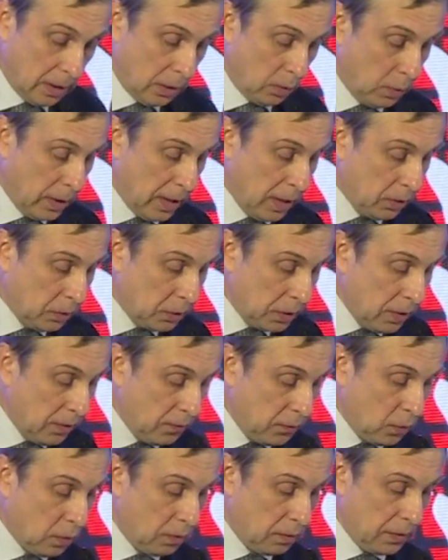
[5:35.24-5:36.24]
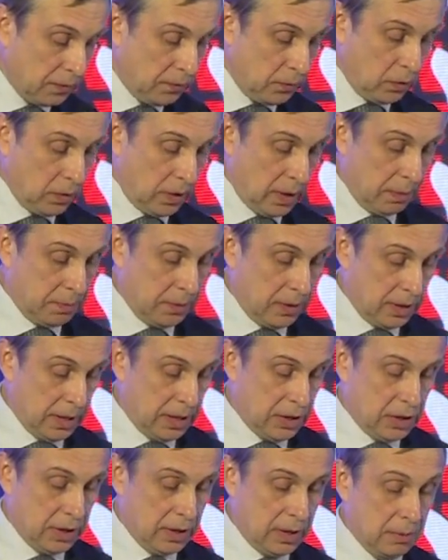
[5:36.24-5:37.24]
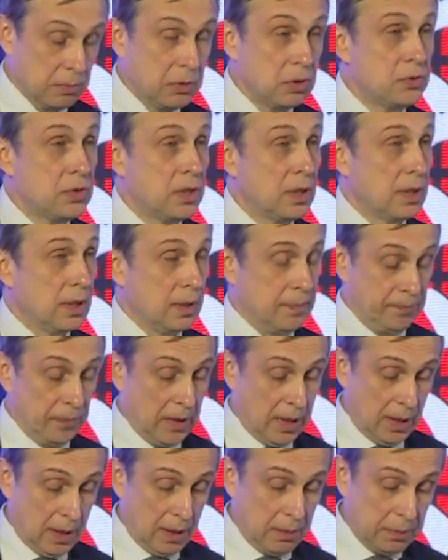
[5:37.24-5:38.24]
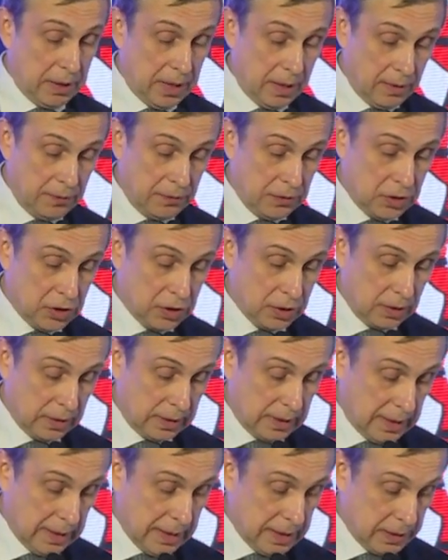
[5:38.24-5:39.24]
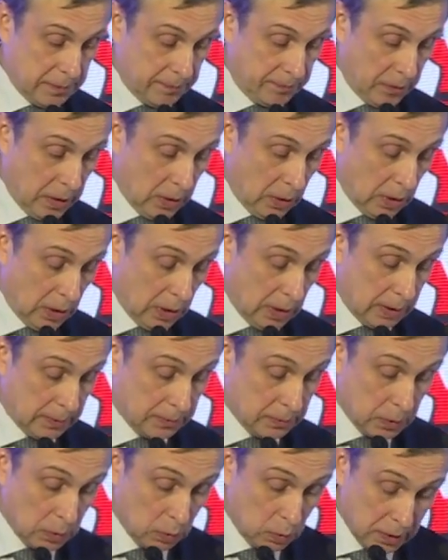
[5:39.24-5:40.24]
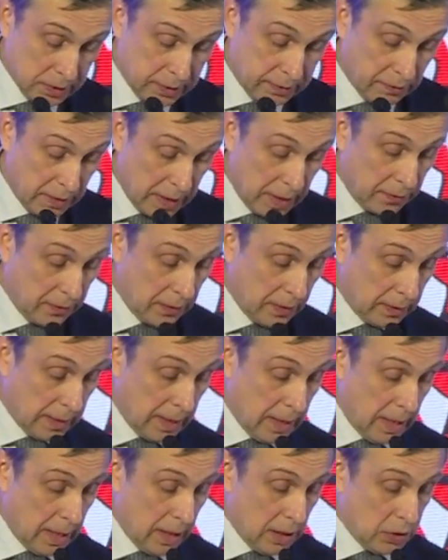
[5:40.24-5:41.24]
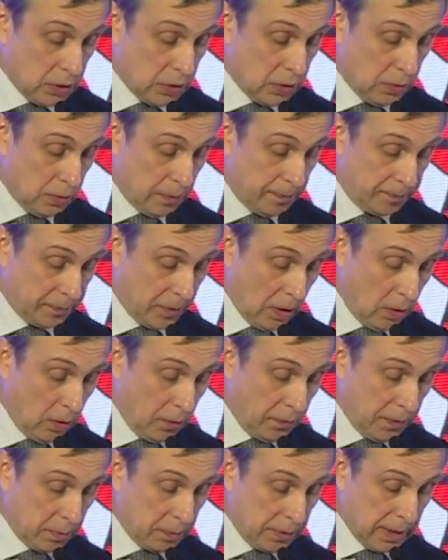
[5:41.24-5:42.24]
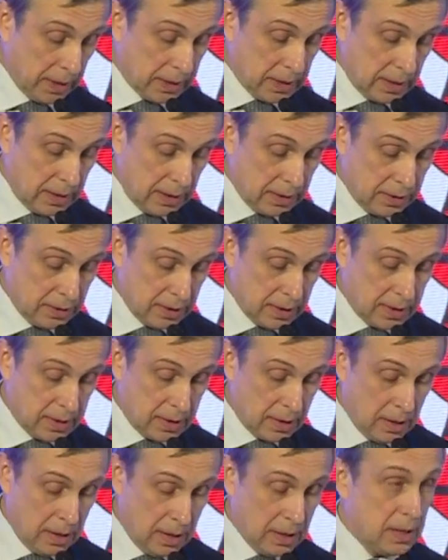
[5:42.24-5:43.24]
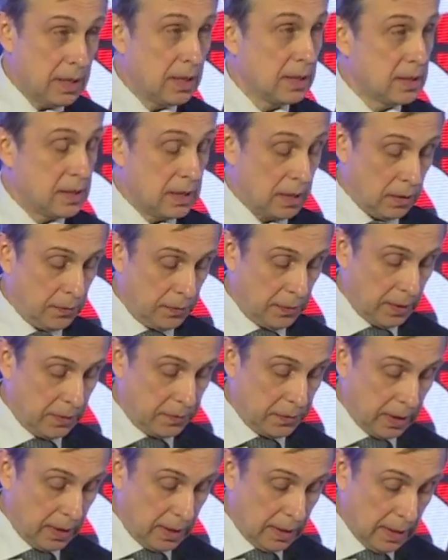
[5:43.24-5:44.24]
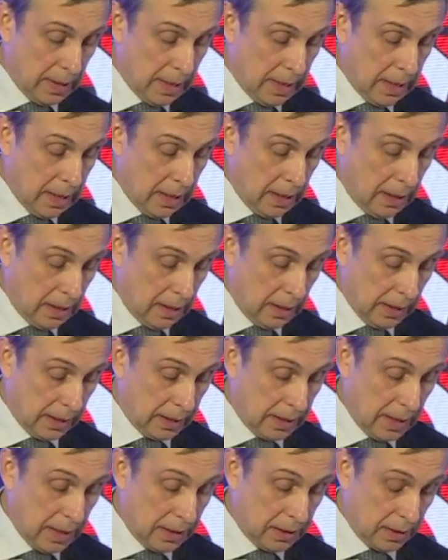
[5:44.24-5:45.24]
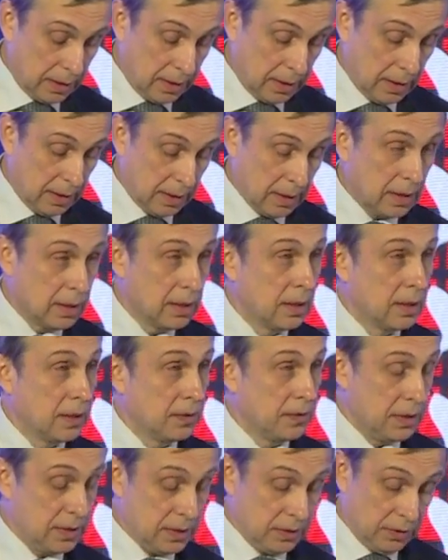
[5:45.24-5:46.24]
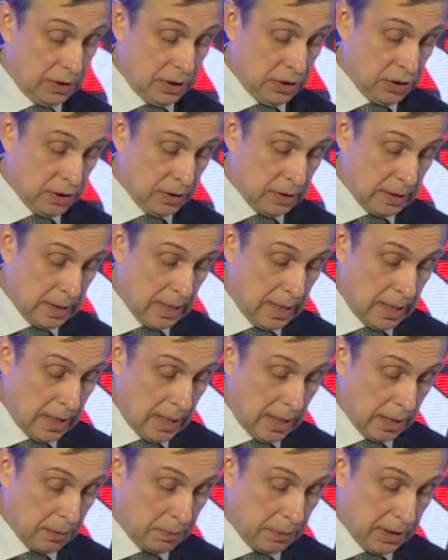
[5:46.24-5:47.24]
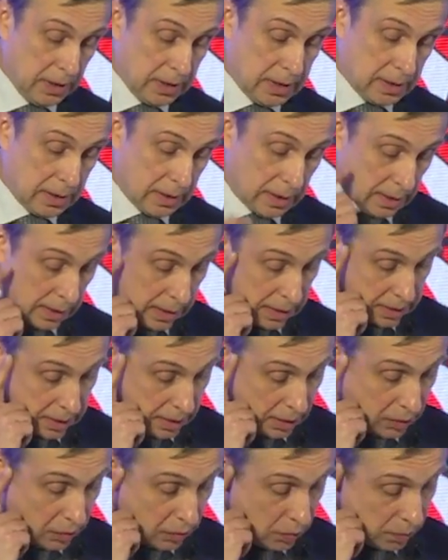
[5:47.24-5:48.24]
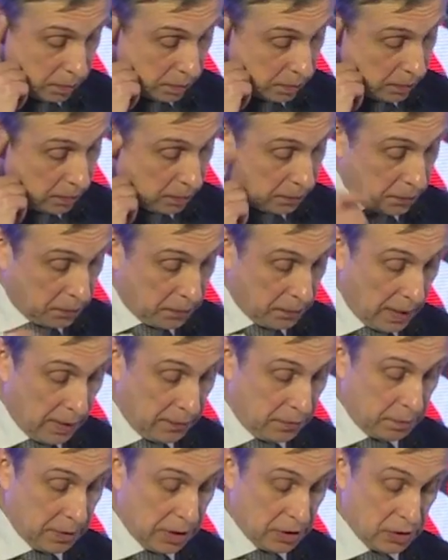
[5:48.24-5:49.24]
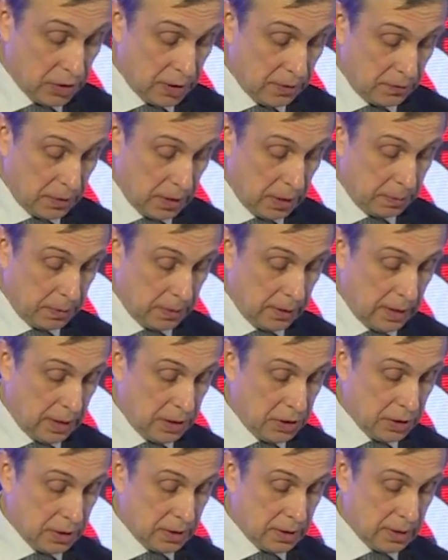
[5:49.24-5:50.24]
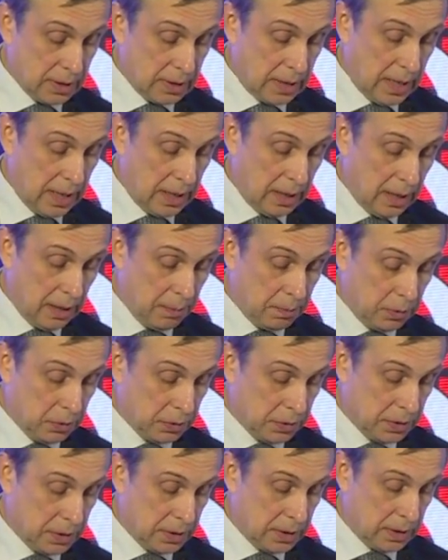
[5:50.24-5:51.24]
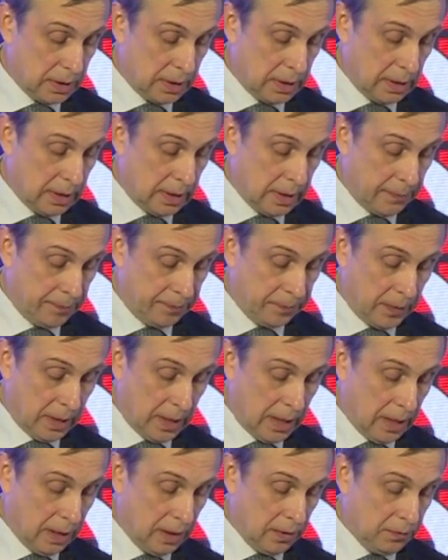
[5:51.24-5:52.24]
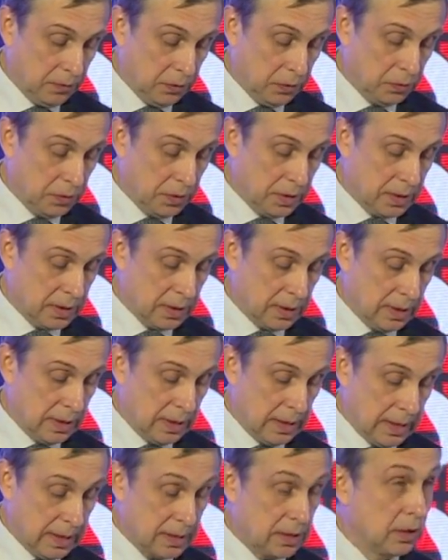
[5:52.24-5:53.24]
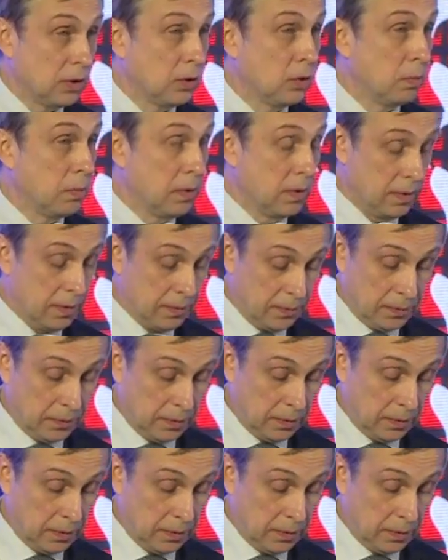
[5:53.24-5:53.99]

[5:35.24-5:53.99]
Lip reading: we are looking forward for cooperation and mutually beneficial ties will strengthen. Two of the BRICS countries, India and South Africa, are located in this region. And BRICS, as a group of five major developing nations, is gaining importance and influence as a global